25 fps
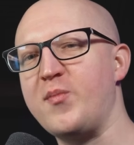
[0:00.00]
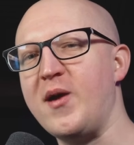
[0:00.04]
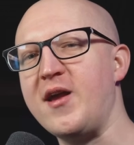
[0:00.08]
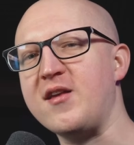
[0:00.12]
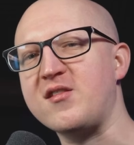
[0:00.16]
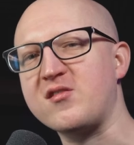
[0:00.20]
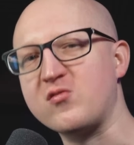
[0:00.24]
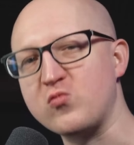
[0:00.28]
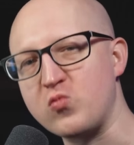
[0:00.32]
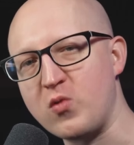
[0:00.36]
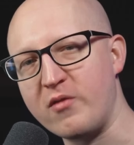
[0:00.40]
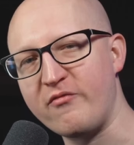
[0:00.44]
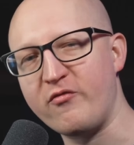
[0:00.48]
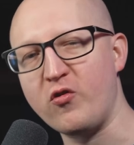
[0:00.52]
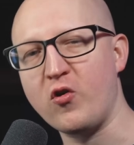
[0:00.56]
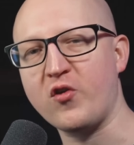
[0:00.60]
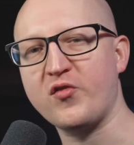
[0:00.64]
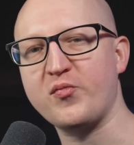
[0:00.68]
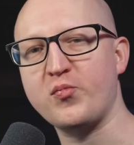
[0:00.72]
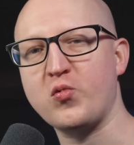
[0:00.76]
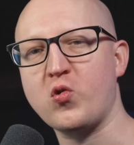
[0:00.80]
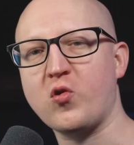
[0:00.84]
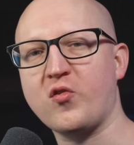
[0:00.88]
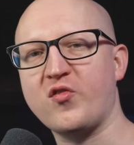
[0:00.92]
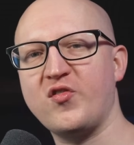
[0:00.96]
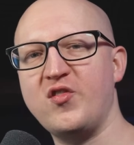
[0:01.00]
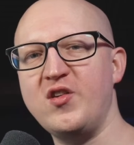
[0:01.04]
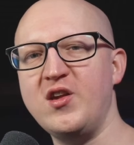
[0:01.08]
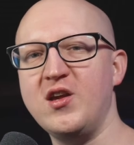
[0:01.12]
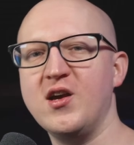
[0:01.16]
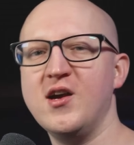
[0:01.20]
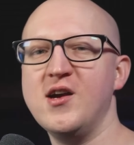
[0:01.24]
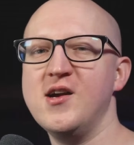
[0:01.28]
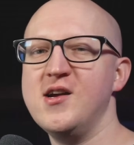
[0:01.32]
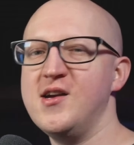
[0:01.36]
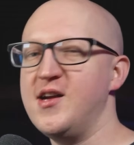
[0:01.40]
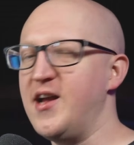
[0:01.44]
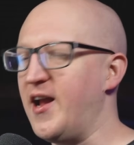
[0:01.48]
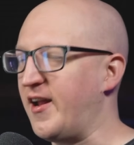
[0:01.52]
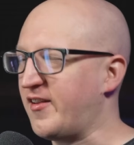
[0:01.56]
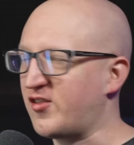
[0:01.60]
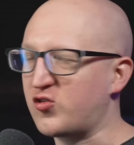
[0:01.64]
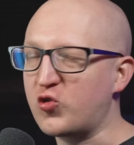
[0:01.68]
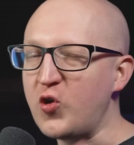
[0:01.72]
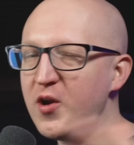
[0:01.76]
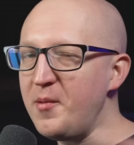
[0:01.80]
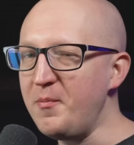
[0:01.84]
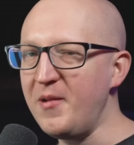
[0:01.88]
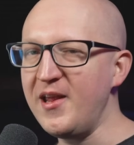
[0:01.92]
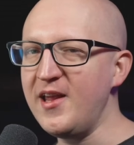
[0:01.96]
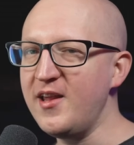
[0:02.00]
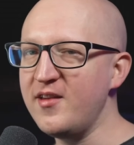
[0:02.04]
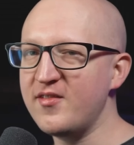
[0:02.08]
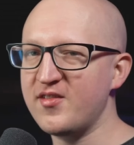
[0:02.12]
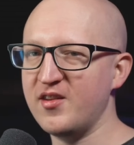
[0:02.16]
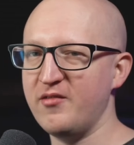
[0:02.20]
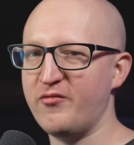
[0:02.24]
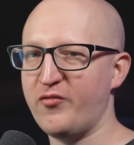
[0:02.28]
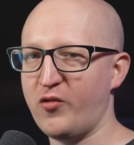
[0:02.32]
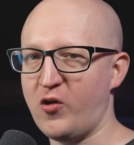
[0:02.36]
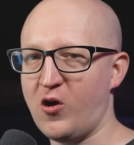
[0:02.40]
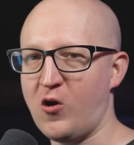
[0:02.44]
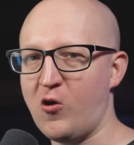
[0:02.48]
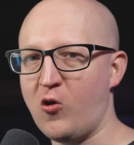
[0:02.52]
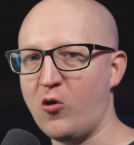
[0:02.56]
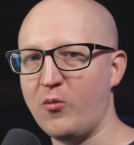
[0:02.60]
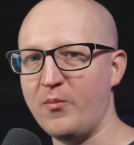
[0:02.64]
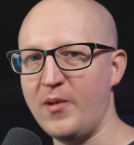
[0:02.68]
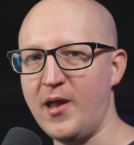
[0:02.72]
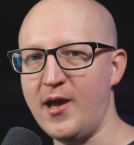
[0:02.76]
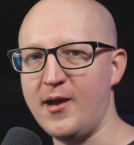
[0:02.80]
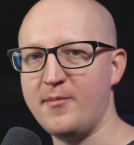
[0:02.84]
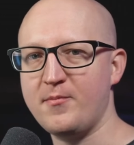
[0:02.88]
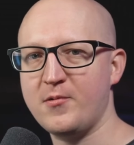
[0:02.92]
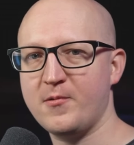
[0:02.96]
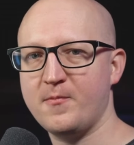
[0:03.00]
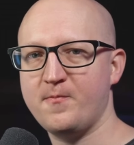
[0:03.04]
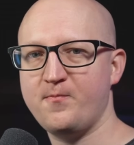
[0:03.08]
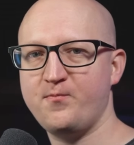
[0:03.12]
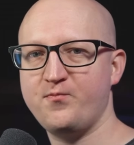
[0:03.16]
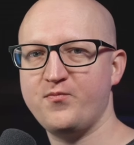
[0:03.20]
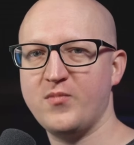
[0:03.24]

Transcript: based reverse proxy extremely easy for a home lab.